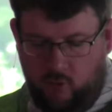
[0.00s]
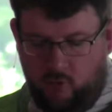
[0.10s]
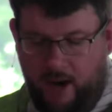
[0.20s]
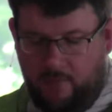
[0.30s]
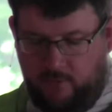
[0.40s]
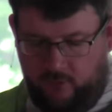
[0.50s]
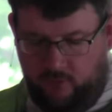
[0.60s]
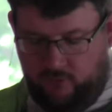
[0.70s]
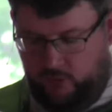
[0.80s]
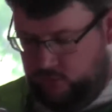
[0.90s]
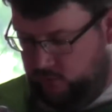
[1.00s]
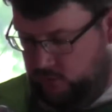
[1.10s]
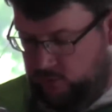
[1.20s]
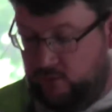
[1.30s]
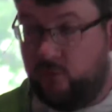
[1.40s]
Coon Rapids,
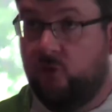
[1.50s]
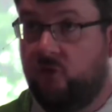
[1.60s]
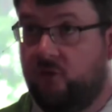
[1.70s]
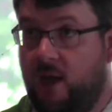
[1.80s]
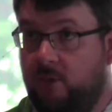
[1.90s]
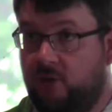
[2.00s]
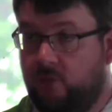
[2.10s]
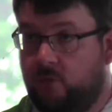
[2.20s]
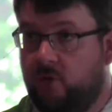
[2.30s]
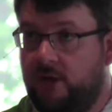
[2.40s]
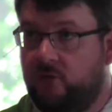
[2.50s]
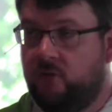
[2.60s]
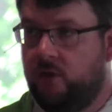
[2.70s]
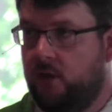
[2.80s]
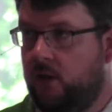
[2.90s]
as my first assignment as a
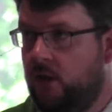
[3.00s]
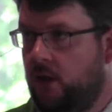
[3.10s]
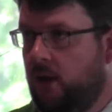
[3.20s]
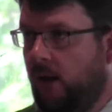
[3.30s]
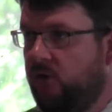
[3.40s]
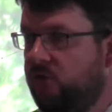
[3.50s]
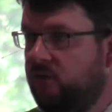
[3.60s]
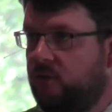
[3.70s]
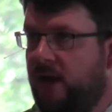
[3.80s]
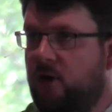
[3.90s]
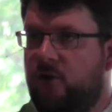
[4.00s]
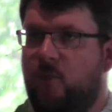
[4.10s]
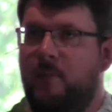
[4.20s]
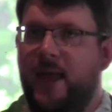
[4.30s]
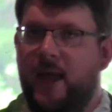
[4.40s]
priest, I received a letter in
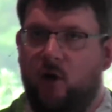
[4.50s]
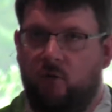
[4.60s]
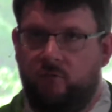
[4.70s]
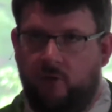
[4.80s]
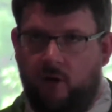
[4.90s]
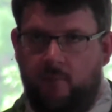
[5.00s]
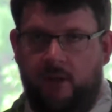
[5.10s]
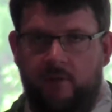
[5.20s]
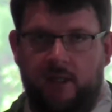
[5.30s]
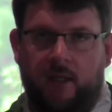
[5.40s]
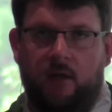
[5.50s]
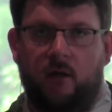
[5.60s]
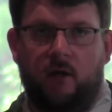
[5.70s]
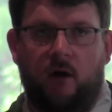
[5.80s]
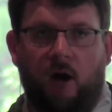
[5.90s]
the mail from the
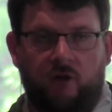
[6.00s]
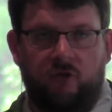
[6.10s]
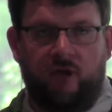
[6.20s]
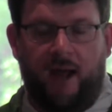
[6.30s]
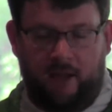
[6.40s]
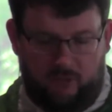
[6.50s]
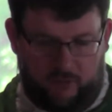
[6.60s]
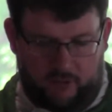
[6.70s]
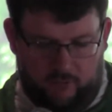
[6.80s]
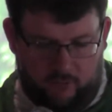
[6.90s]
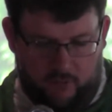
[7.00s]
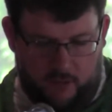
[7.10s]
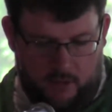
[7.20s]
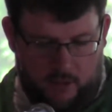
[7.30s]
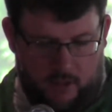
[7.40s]
Archdiocese.
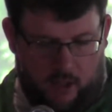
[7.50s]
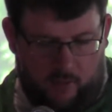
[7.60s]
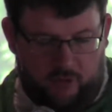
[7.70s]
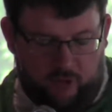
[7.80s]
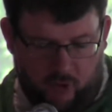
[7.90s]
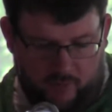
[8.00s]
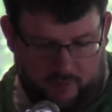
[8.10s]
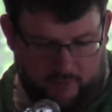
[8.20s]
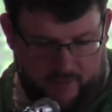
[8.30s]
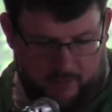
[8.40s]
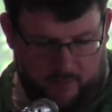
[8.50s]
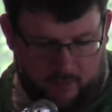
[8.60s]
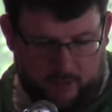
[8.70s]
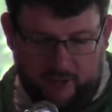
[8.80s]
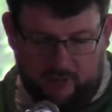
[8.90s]
I'll let you know, every time that a
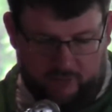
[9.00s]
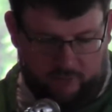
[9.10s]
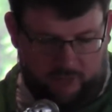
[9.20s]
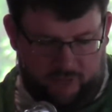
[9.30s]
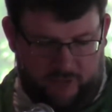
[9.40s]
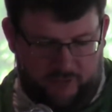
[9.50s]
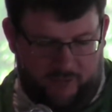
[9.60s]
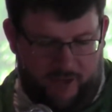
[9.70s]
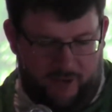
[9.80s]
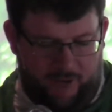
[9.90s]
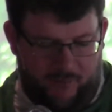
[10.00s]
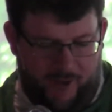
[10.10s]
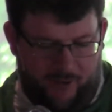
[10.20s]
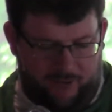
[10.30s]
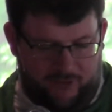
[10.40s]
priest receives a letter in the
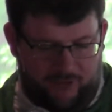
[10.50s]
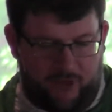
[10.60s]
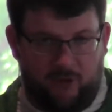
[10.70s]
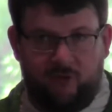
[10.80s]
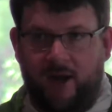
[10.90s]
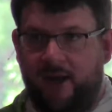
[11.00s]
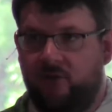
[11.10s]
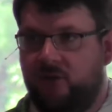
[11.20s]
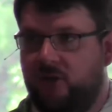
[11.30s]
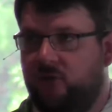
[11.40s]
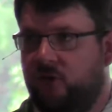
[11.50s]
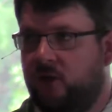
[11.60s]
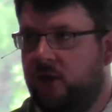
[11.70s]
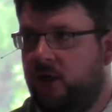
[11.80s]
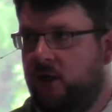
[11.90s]
mail and says the Archdiocese,
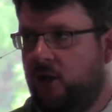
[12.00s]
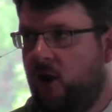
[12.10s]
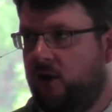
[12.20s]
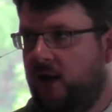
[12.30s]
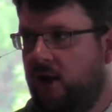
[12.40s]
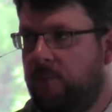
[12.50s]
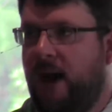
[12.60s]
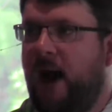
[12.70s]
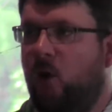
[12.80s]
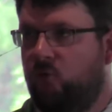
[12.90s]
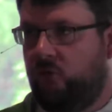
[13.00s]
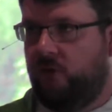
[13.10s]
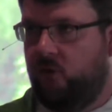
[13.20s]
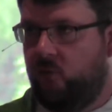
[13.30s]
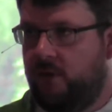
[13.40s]
your heart kind of pounds a
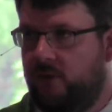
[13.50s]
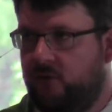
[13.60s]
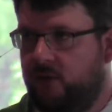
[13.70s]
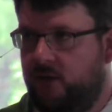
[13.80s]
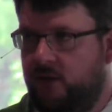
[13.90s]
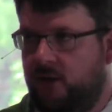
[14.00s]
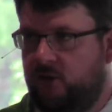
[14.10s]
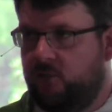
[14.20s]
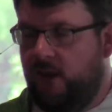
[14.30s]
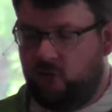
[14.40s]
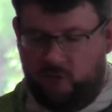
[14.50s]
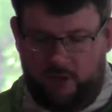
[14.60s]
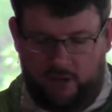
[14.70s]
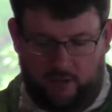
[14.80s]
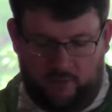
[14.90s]
little bit,
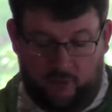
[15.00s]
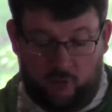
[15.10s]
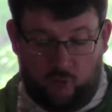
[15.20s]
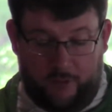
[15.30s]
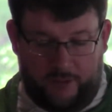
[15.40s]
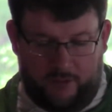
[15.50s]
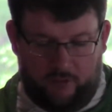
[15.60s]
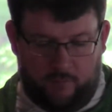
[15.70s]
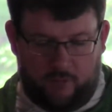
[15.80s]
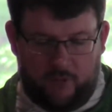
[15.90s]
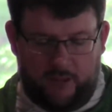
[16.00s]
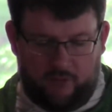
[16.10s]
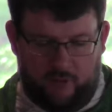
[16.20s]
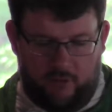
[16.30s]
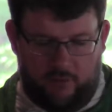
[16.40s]
especially your first week as a
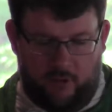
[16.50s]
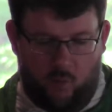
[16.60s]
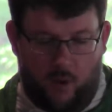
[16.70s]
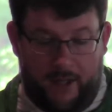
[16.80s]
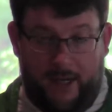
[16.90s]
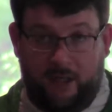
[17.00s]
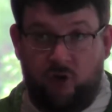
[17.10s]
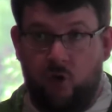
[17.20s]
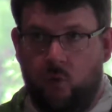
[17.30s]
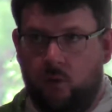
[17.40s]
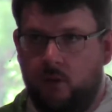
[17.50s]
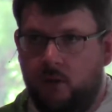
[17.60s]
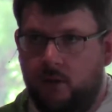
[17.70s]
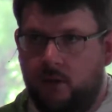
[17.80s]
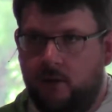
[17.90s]
priest, and you think, what did I do,
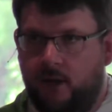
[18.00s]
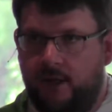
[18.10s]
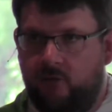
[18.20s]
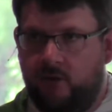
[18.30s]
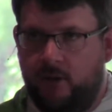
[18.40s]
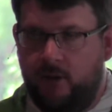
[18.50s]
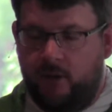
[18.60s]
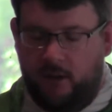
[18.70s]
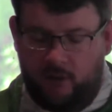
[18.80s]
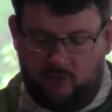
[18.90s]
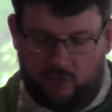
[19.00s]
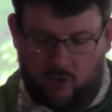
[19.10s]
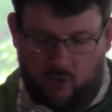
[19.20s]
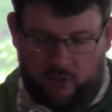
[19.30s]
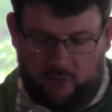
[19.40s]
right? And
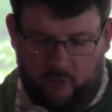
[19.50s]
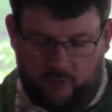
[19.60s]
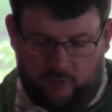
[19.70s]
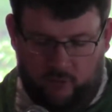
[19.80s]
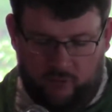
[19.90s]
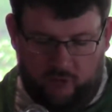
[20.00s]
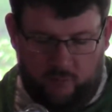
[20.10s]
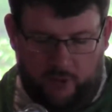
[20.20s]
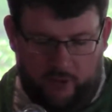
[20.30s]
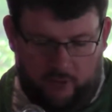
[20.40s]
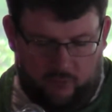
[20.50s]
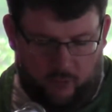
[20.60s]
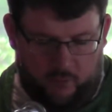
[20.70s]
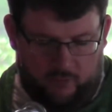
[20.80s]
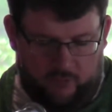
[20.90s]
so it was a first experience
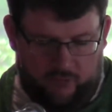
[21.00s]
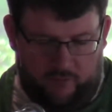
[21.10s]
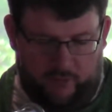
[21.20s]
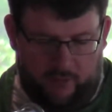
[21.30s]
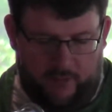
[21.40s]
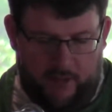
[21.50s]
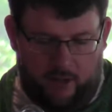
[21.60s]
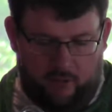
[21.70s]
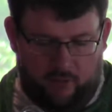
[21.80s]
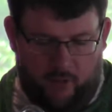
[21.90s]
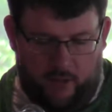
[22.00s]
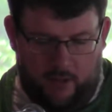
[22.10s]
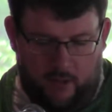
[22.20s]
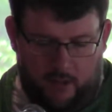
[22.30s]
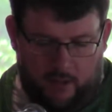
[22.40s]
for me of receiving a letter, and so I
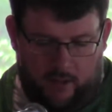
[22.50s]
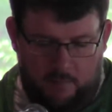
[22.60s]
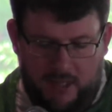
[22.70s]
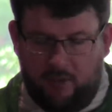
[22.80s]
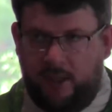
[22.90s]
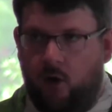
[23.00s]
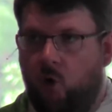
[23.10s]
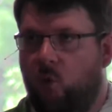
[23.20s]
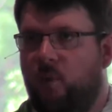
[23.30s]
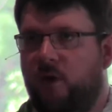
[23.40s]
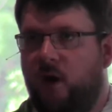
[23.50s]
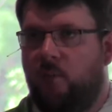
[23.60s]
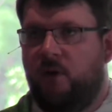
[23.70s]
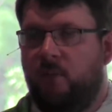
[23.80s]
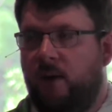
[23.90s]
immediately opened it
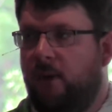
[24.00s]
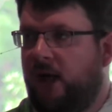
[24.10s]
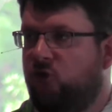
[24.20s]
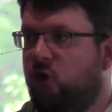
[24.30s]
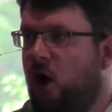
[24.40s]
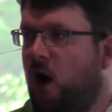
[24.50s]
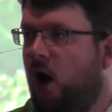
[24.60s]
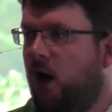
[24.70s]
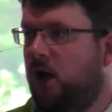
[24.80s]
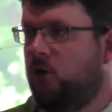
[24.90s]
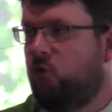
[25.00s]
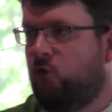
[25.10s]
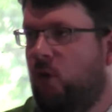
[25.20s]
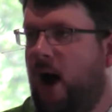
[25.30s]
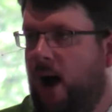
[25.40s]
up, and my jaw
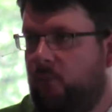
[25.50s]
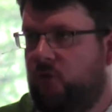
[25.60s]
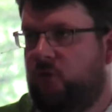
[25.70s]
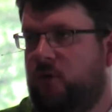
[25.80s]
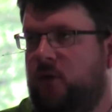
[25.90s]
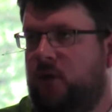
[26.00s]
dropped,